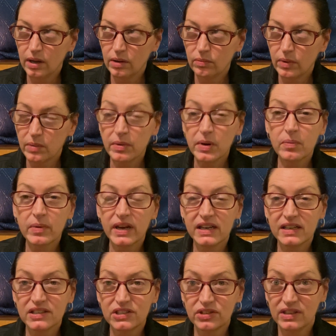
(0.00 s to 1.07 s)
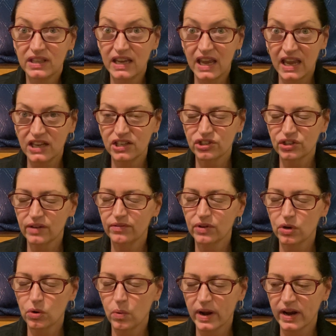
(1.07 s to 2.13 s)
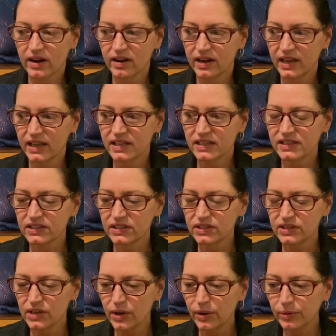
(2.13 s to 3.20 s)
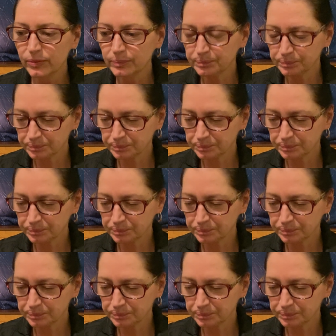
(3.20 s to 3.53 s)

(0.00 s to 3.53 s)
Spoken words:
when we went into the age of Aquarius. So